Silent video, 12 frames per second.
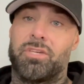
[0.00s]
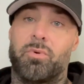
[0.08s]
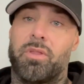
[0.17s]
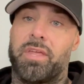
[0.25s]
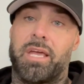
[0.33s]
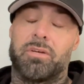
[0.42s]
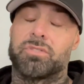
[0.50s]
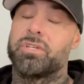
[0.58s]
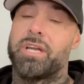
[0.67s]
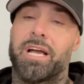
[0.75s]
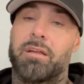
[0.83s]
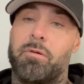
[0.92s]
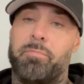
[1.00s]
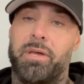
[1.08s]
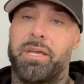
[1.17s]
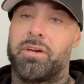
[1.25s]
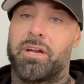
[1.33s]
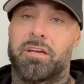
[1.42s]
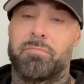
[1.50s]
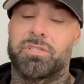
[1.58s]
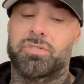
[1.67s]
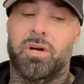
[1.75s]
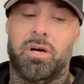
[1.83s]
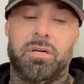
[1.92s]
do anything else. You're not gonna be big, you're not gonna be
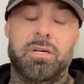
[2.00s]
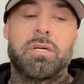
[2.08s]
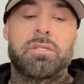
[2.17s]
strong.